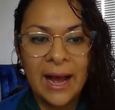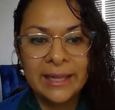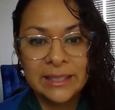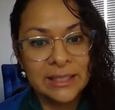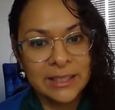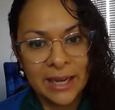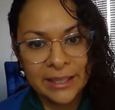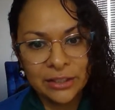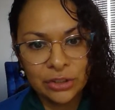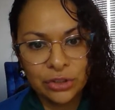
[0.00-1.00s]
At this
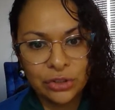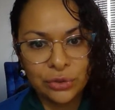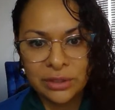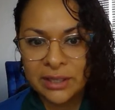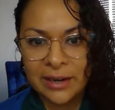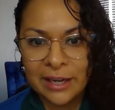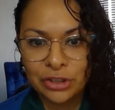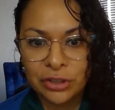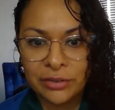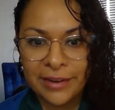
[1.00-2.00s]
time, due to international